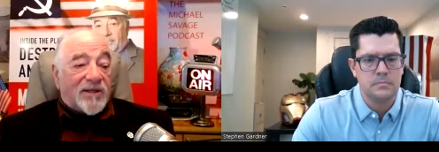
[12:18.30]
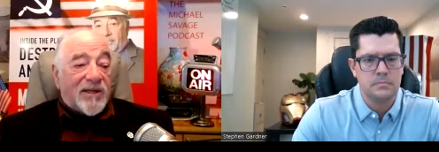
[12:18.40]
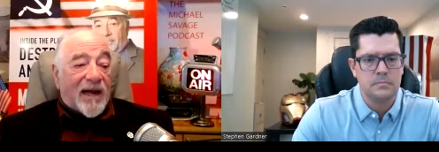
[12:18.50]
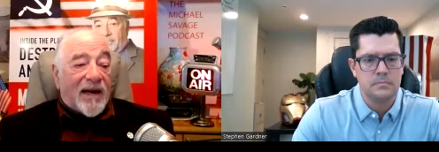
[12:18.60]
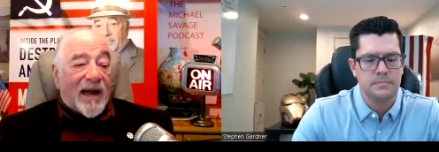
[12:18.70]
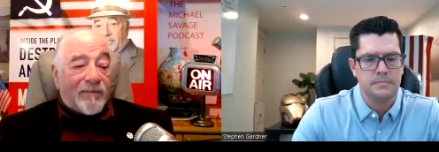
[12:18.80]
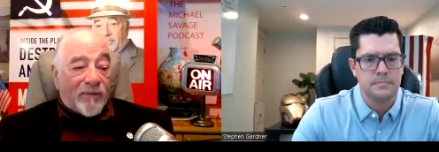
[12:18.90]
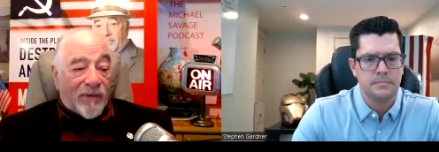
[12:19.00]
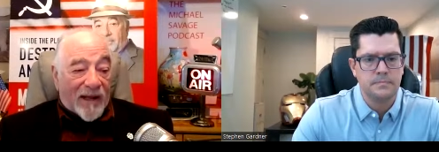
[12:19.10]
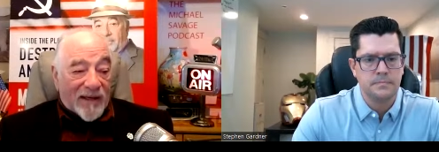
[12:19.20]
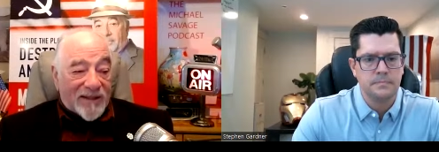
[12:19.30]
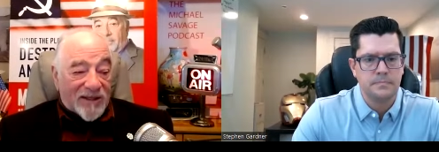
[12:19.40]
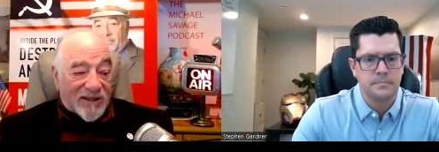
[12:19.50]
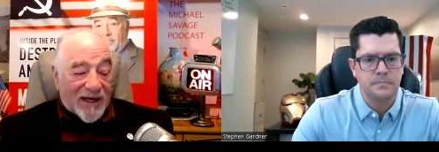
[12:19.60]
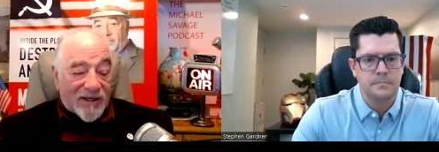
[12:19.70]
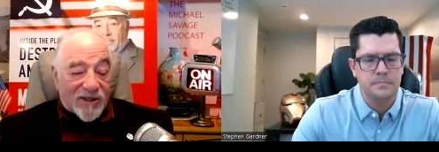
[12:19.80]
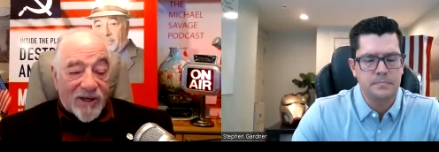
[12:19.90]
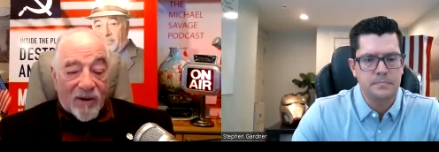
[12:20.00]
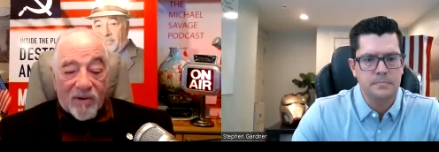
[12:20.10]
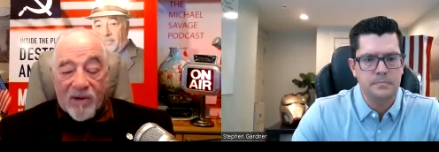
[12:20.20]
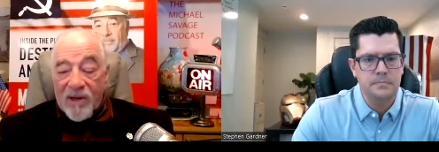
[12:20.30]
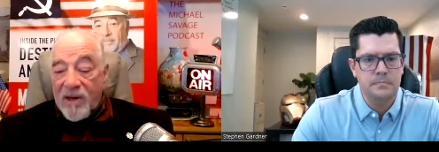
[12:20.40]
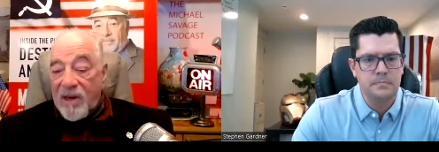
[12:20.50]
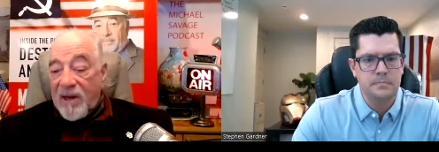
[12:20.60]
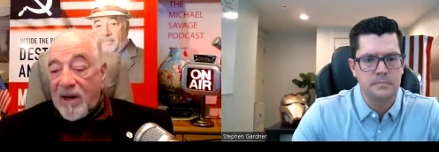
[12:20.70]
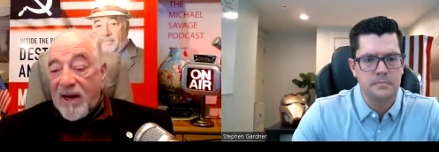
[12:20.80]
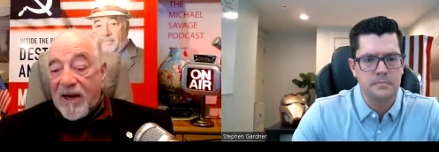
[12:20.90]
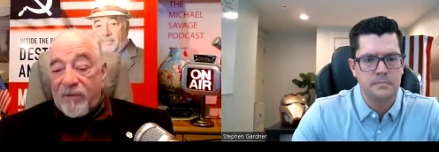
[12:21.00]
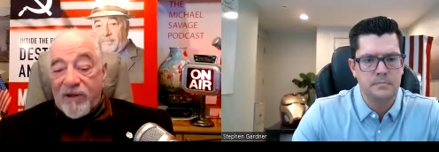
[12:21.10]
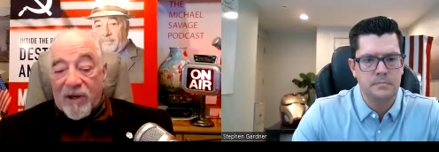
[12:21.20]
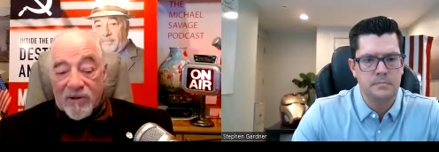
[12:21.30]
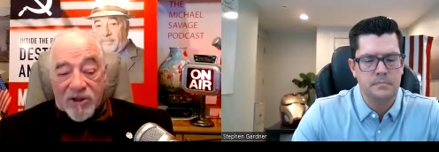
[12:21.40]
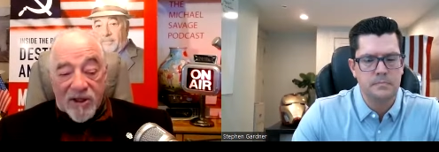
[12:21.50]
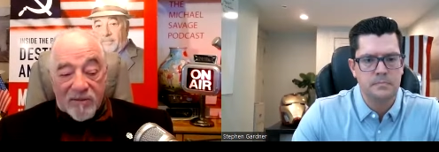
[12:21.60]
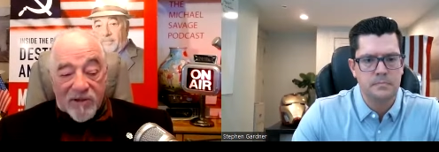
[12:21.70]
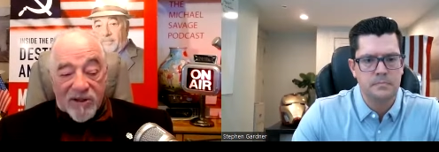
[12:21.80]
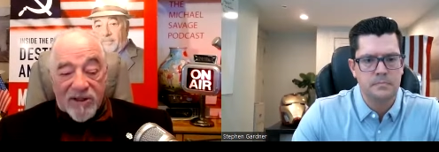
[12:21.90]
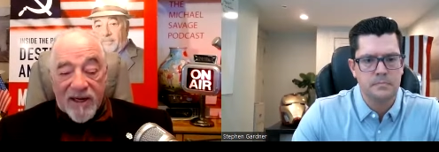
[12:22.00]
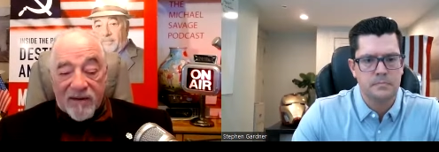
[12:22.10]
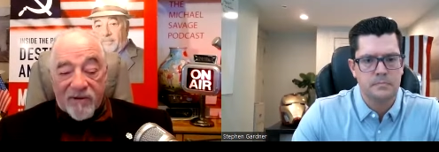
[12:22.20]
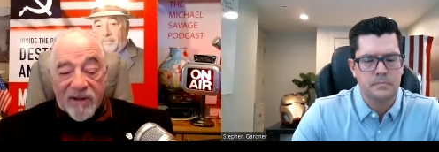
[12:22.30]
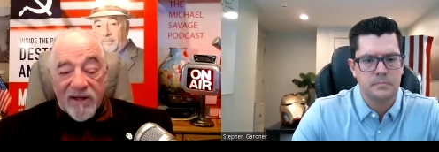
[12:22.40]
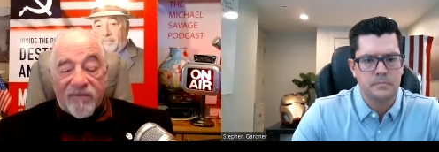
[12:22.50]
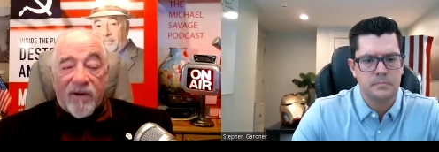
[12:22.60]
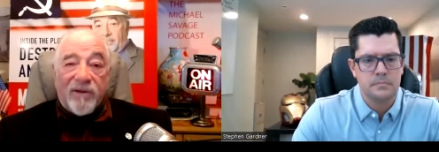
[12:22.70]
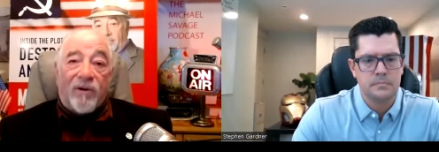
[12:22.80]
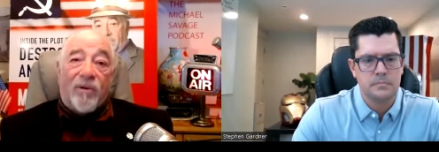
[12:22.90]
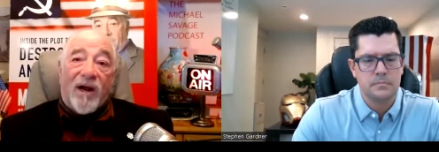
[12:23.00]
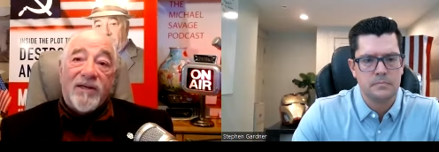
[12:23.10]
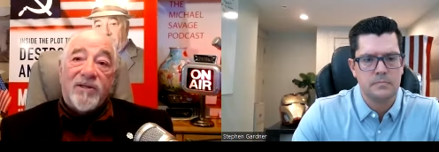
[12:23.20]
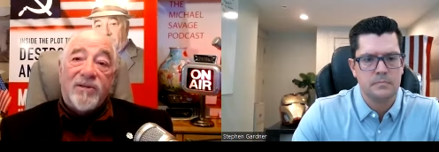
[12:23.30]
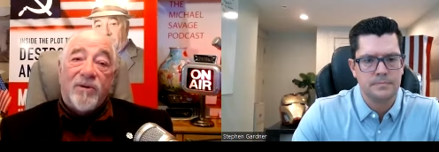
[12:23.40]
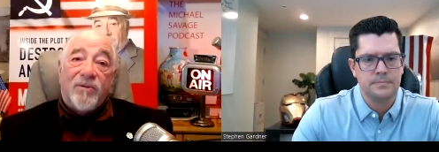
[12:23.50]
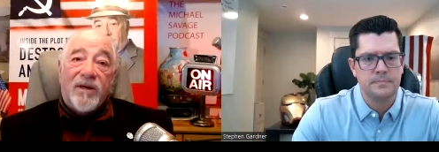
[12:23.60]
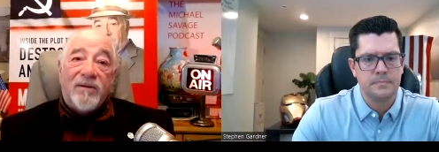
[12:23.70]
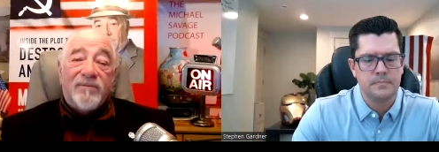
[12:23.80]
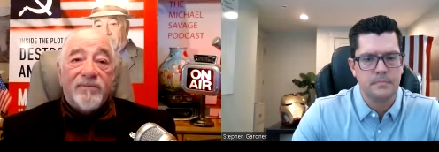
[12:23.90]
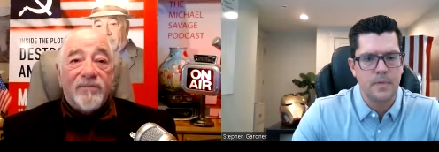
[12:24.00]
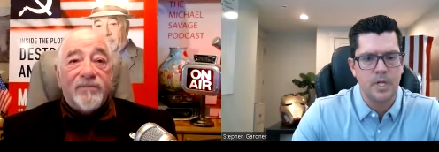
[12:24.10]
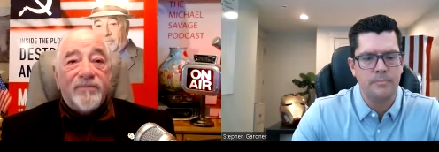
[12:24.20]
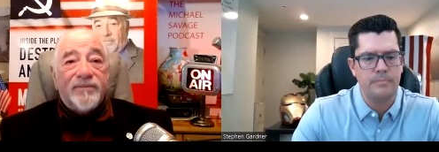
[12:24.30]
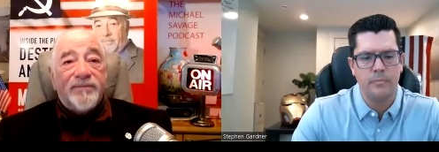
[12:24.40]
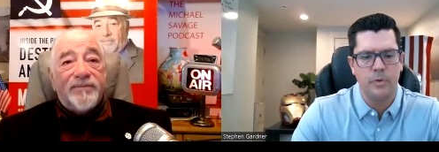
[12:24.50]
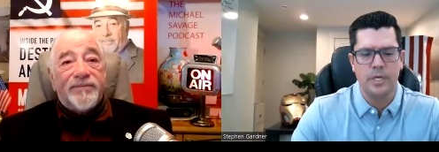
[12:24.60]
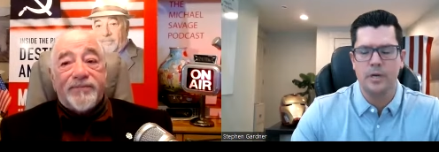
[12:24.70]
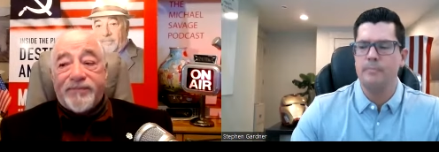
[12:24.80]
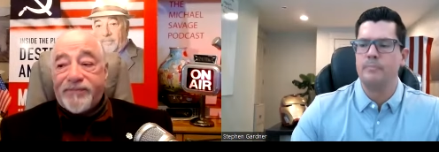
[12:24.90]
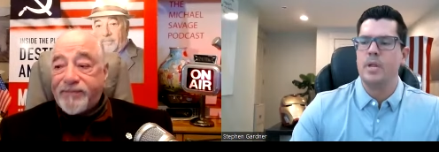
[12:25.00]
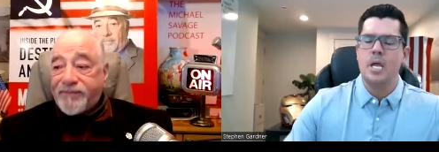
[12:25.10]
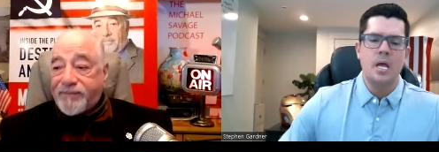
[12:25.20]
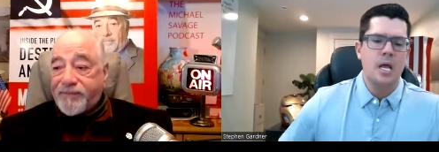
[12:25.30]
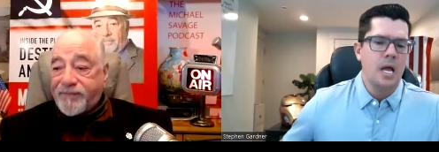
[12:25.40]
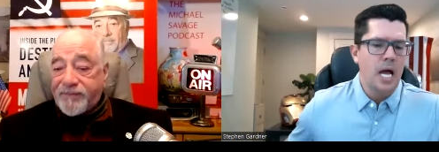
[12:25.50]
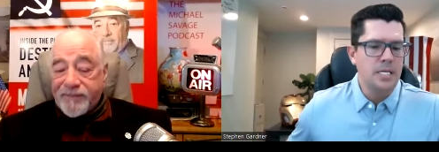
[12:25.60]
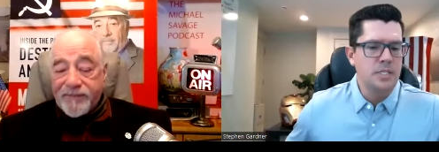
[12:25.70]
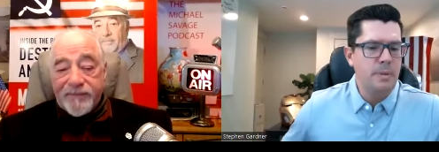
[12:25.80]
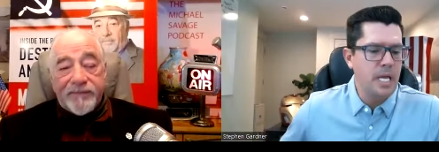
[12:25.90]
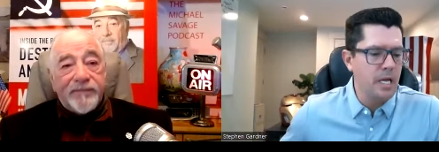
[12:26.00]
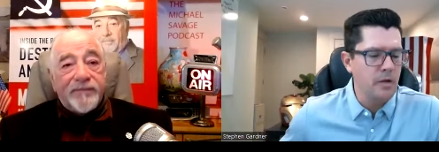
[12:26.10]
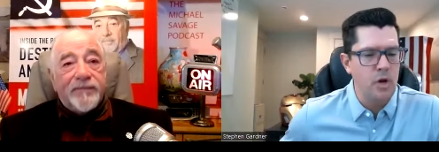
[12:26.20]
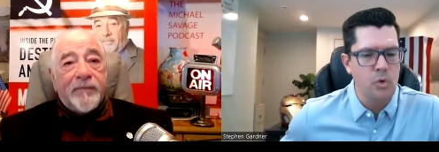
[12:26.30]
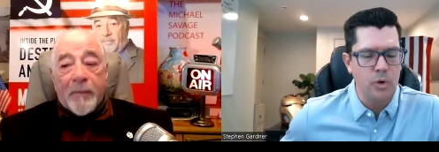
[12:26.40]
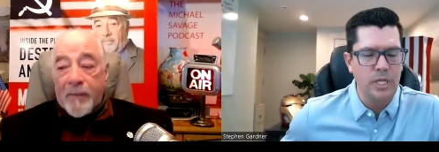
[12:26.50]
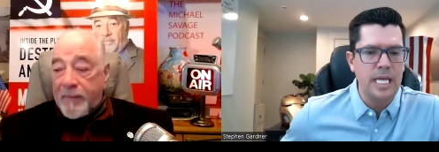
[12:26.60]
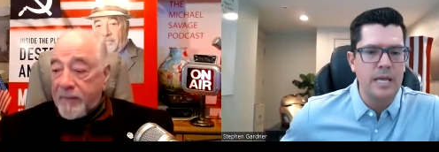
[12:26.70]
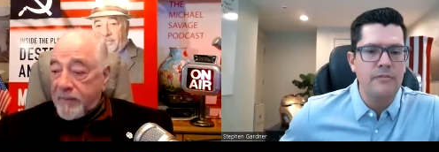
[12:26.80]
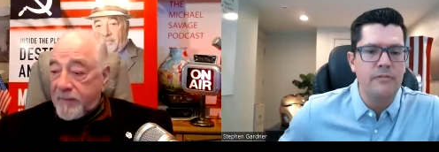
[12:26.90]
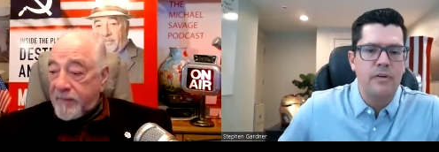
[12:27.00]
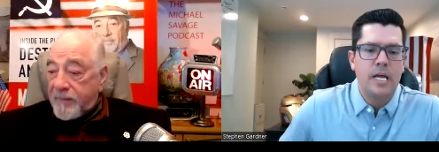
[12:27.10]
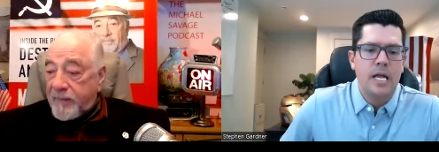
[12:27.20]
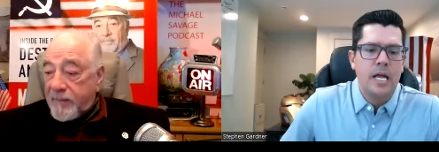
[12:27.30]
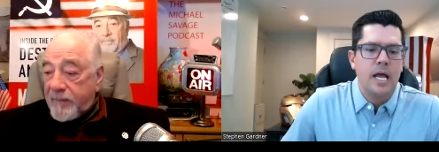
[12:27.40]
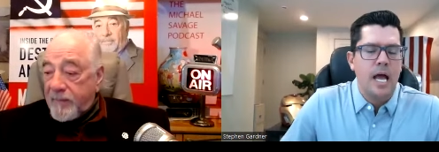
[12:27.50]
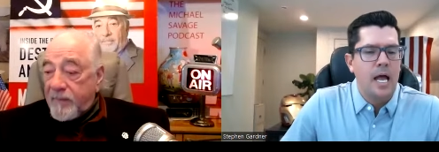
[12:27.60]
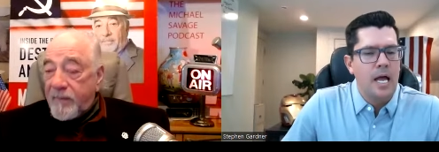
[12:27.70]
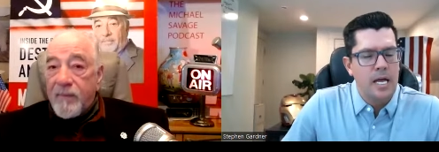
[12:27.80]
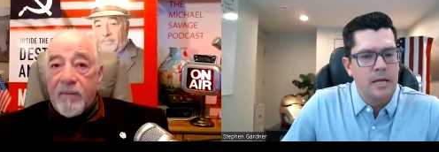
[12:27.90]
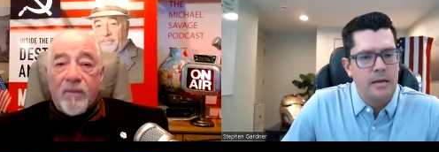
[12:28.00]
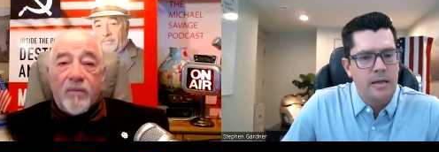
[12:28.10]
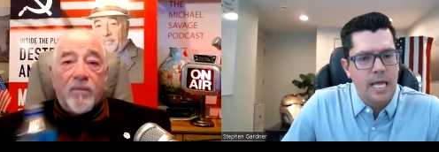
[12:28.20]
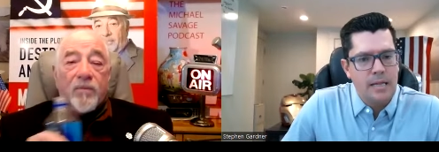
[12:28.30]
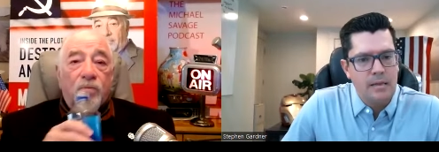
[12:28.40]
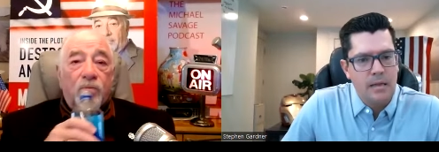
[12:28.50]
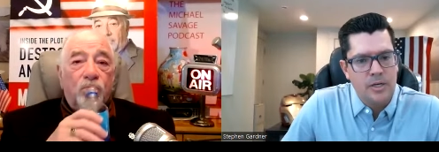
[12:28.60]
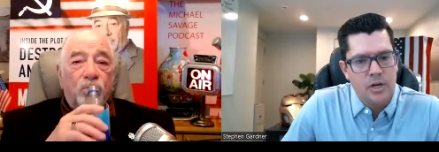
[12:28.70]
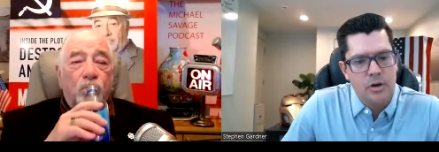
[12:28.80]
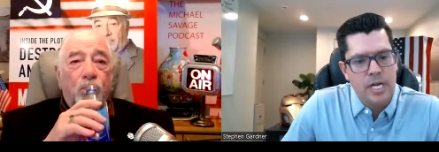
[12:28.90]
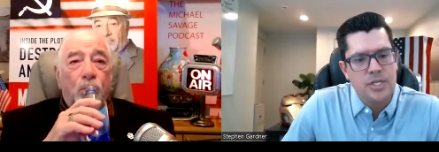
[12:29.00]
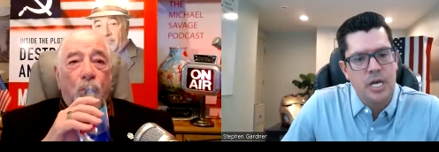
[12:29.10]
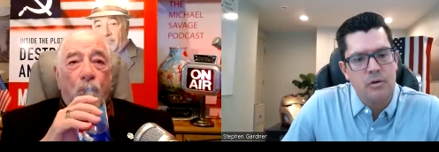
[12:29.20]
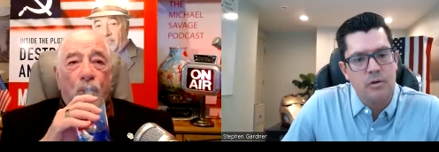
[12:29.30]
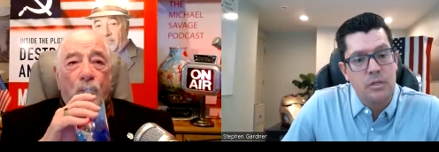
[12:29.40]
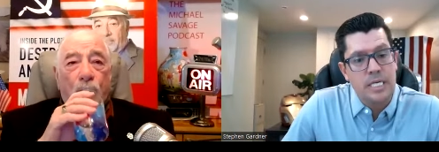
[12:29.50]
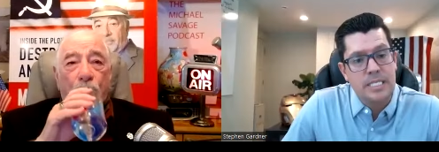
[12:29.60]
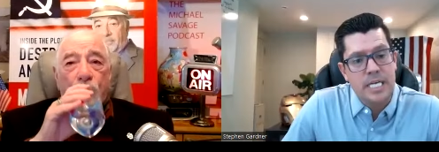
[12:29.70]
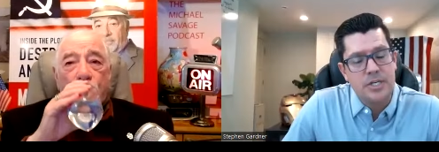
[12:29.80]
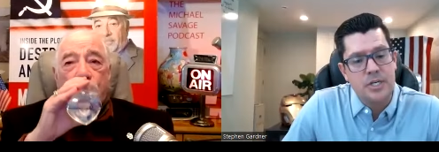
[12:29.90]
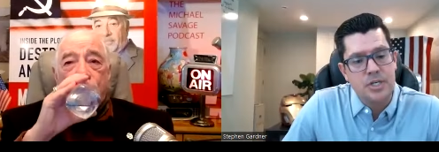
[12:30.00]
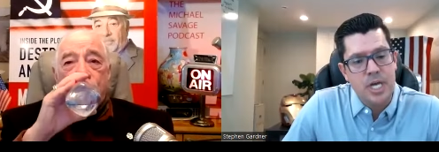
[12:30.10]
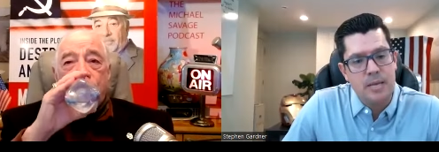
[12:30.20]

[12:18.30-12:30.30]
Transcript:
Speaker 1: it's not hyperbolic to say so. And we don't seem to see any relief on the horizon, do we?
Speaker 2: No, we don't. Uh, speaking of no relief, uh, Attorney General Letitia